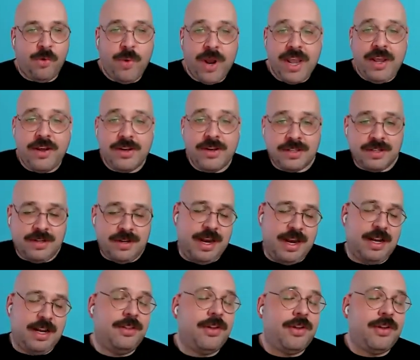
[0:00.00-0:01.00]
We use it
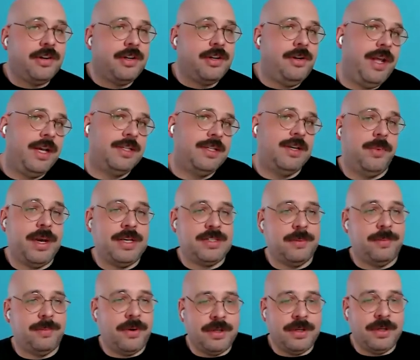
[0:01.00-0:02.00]
in a lot of clinics that we
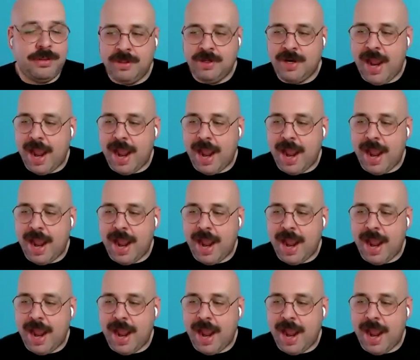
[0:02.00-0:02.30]
support,